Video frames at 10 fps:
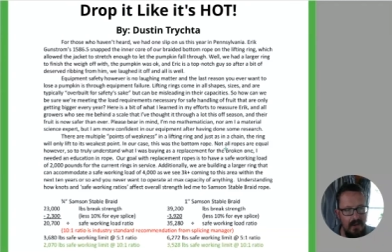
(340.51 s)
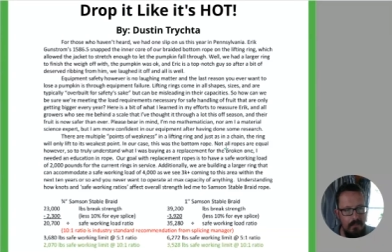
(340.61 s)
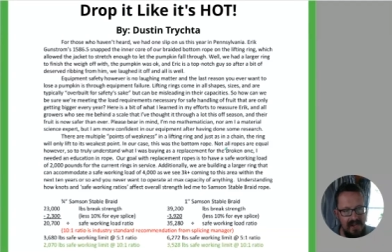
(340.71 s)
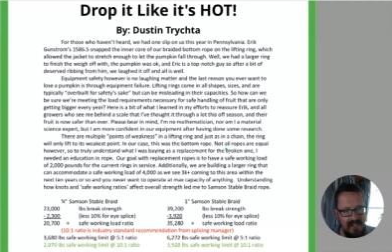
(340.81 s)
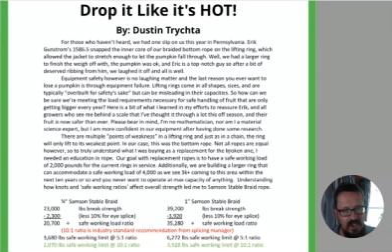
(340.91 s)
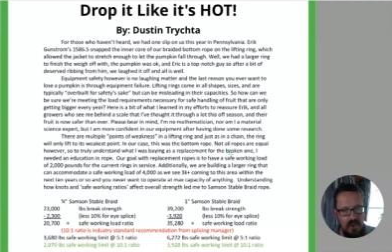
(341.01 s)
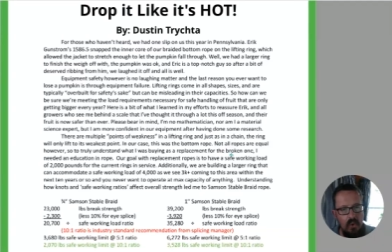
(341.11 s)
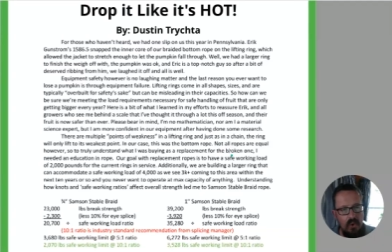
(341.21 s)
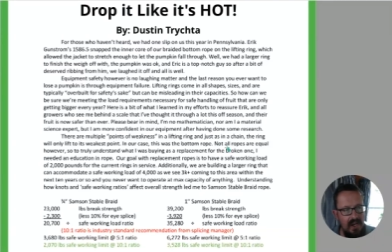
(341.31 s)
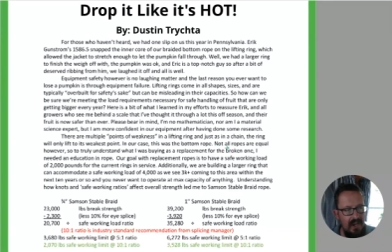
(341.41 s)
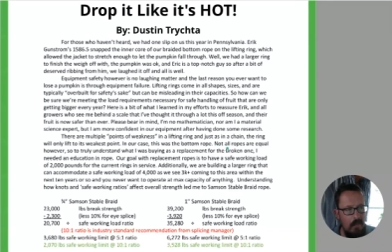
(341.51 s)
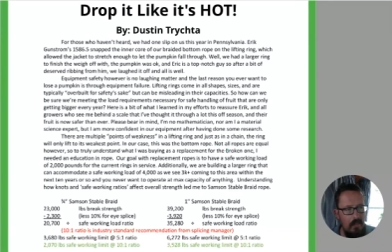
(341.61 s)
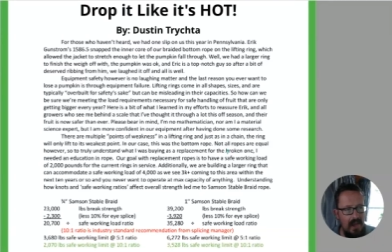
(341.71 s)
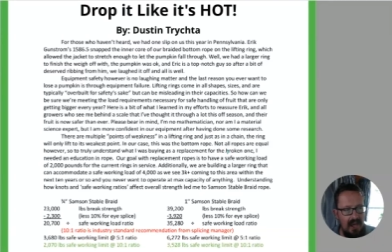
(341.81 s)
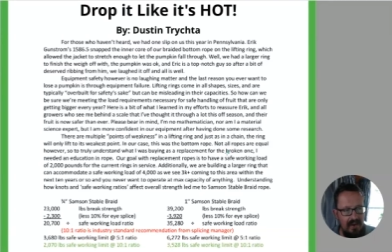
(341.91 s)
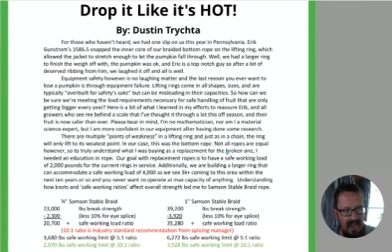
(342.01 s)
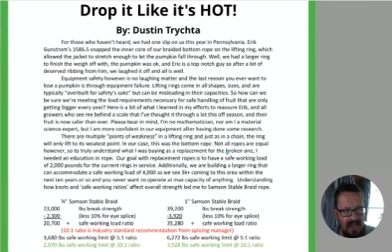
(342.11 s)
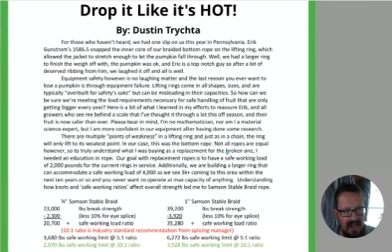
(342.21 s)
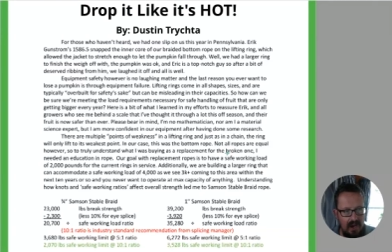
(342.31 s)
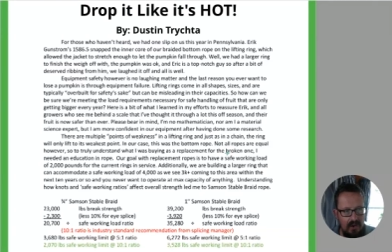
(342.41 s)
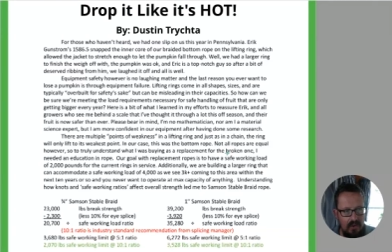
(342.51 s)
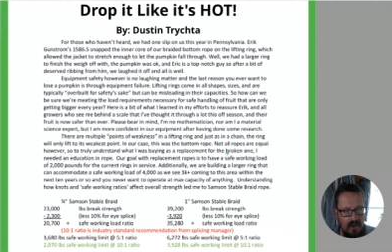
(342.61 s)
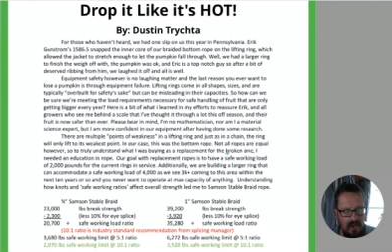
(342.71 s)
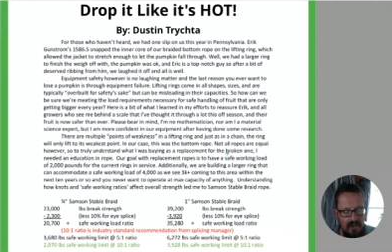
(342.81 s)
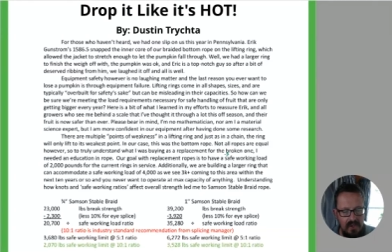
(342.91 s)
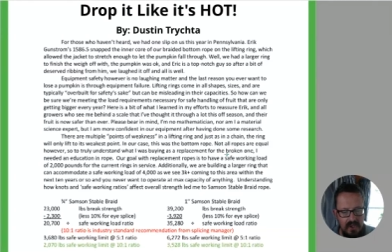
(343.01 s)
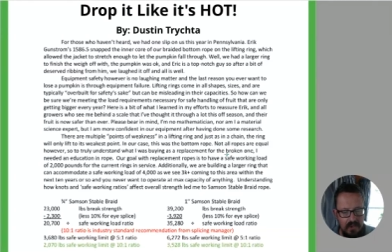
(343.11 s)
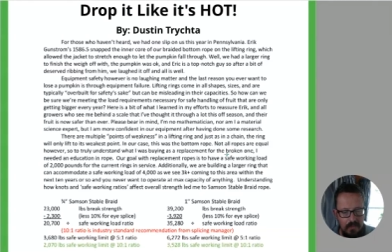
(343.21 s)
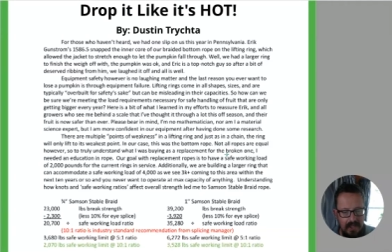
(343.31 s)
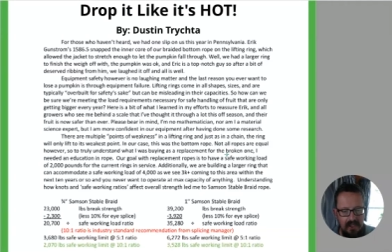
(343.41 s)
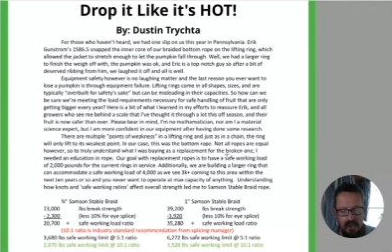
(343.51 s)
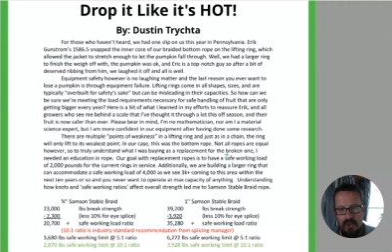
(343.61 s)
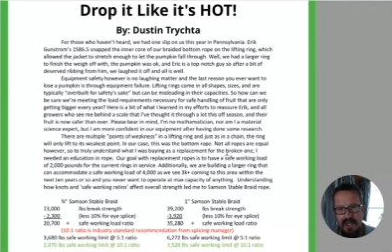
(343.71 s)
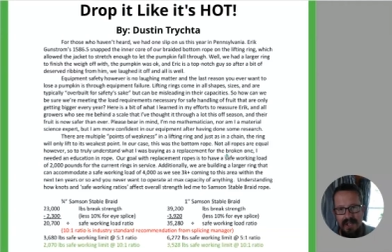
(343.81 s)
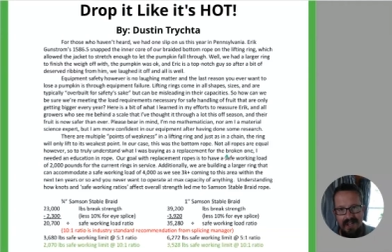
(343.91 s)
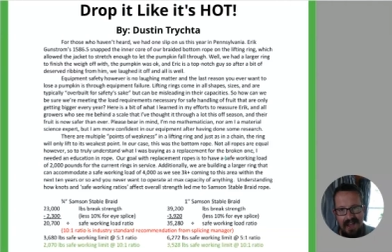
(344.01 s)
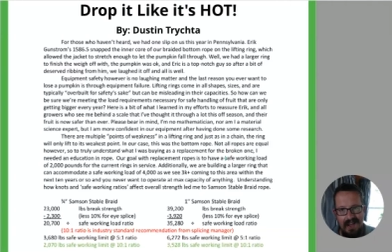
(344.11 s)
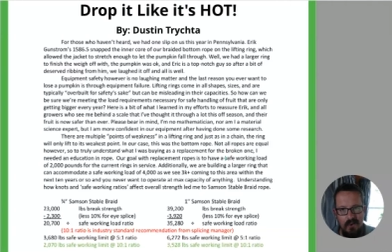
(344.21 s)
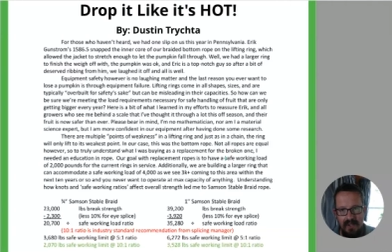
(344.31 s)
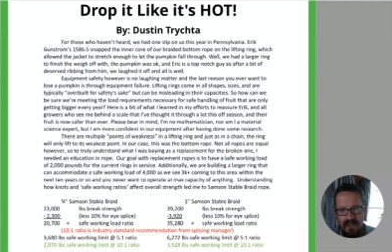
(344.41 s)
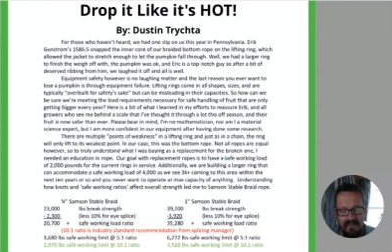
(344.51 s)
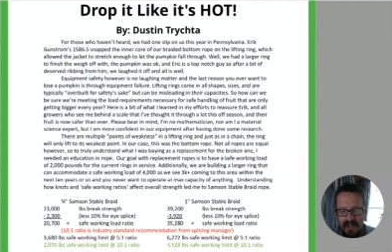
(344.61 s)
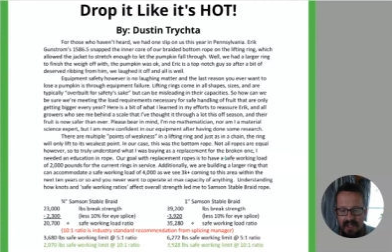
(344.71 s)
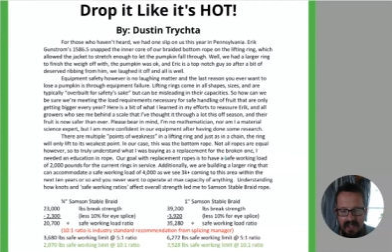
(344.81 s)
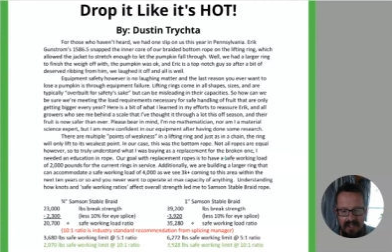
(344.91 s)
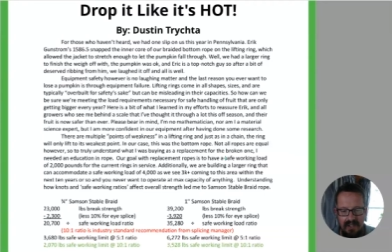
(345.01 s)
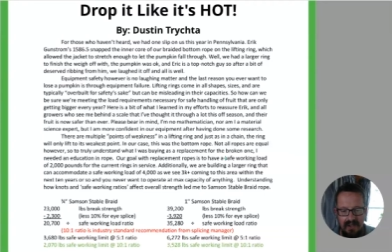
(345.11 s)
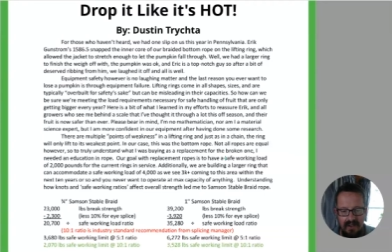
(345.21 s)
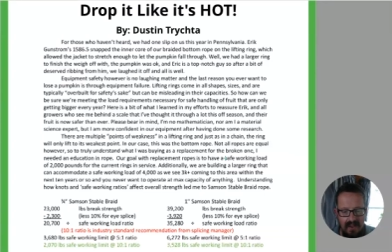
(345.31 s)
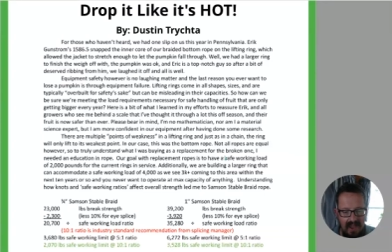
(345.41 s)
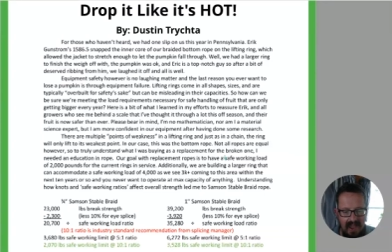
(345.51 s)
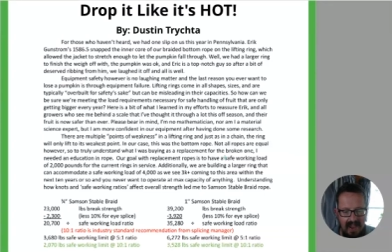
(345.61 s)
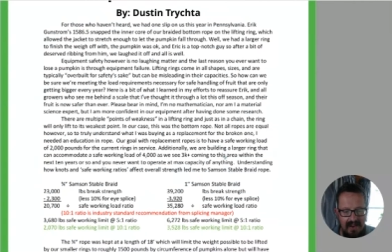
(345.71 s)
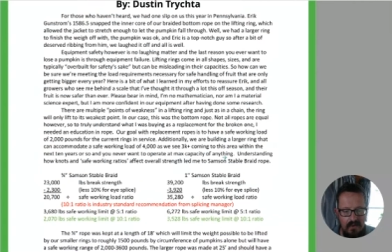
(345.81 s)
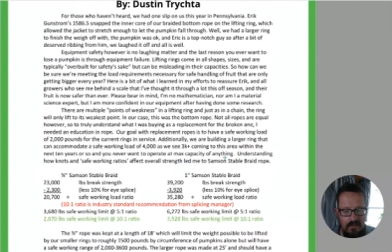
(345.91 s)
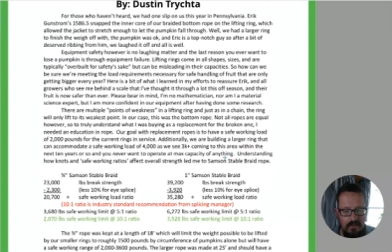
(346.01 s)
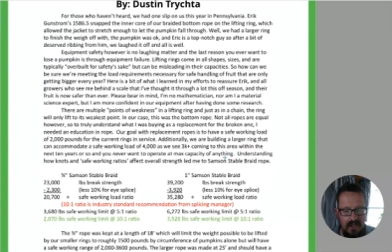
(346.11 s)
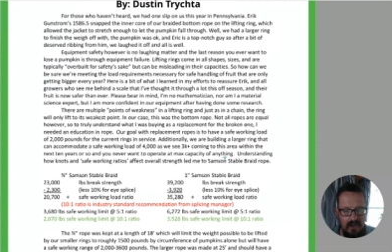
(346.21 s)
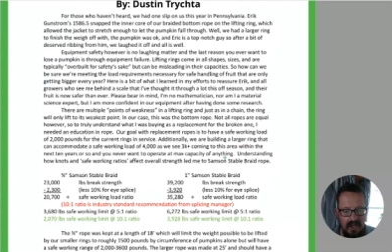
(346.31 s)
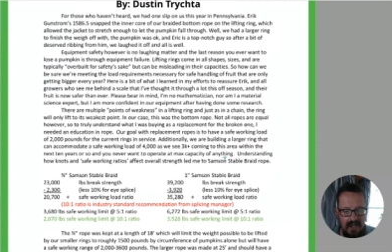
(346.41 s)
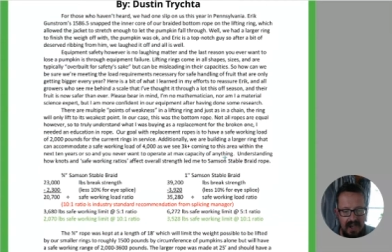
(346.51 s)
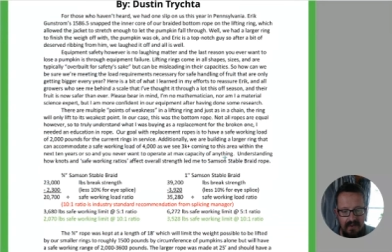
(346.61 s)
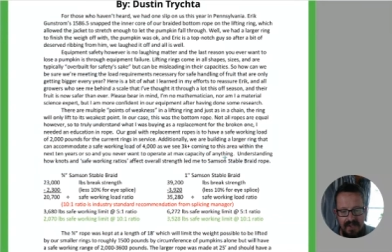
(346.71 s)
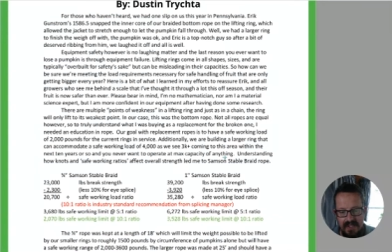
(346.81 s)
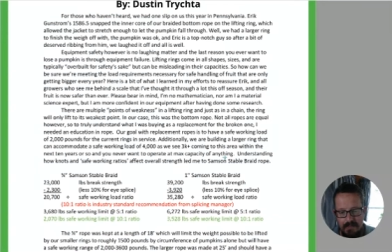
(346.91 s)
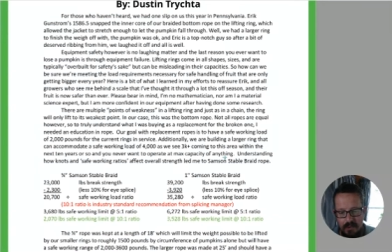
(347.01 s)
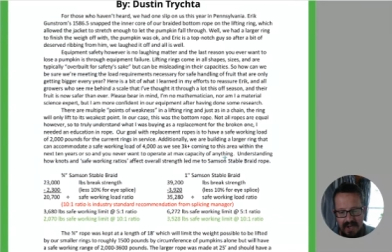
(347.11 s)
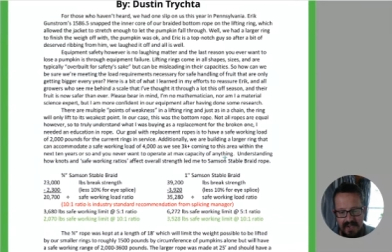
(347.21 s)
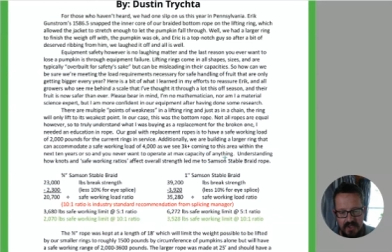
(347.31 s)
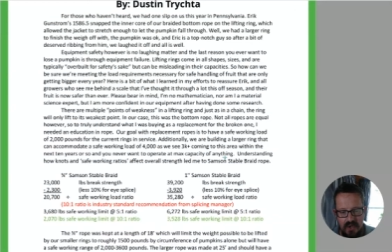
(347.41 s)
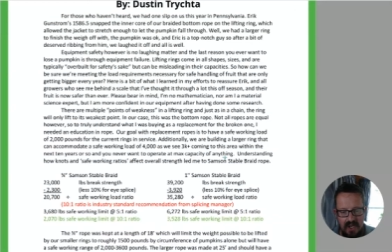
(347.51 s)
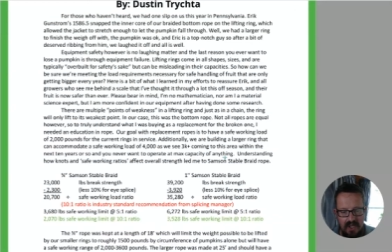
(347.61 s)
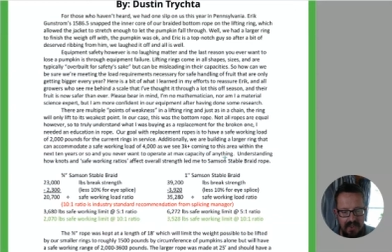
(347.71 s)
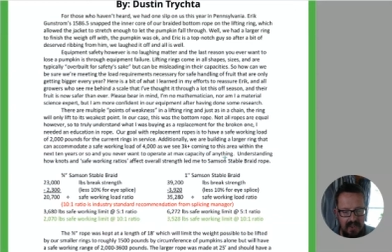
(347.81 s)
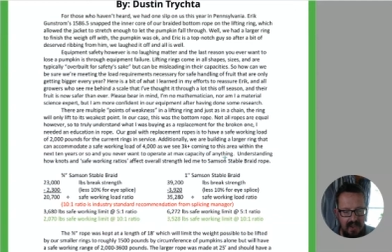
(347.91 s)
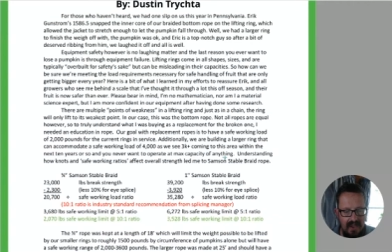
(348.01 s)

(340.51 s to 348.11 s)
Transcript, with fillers: But it's talking about how you should be looking at your lifting gear and figuring out its brake strength